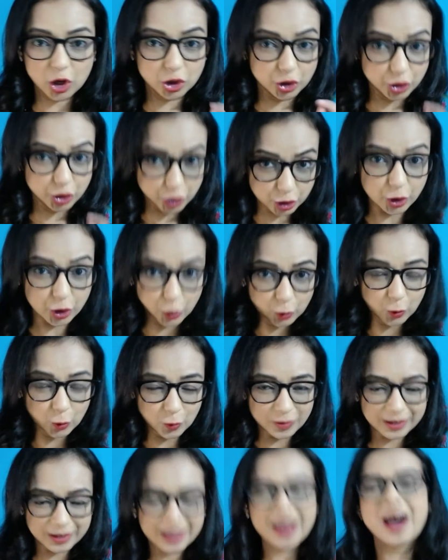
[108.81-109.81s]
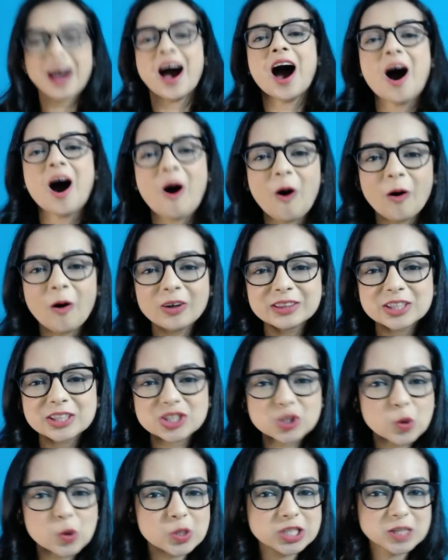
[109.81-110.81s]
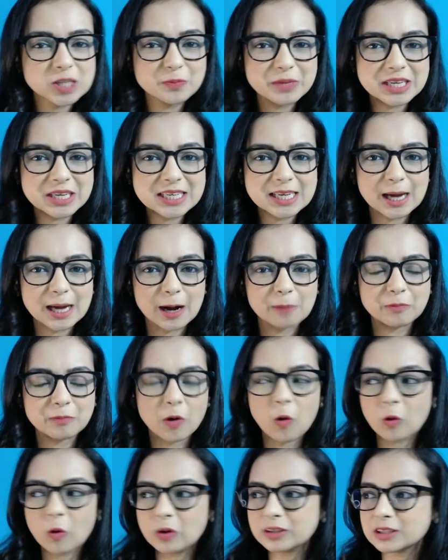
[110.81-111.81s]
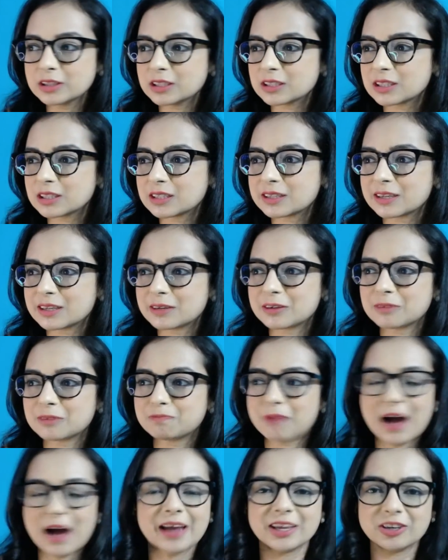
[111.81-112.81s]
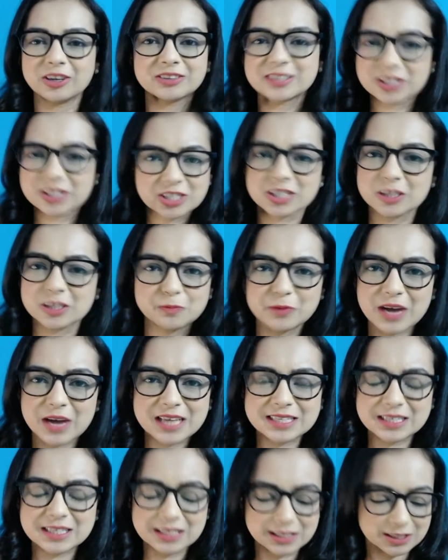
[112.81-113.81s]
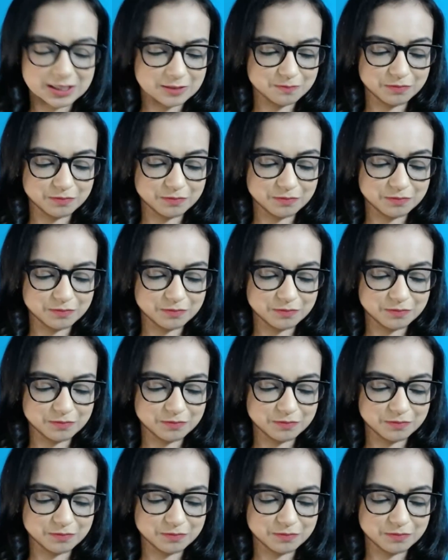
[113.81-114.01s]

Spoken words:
you on the social media, on by your digital presence.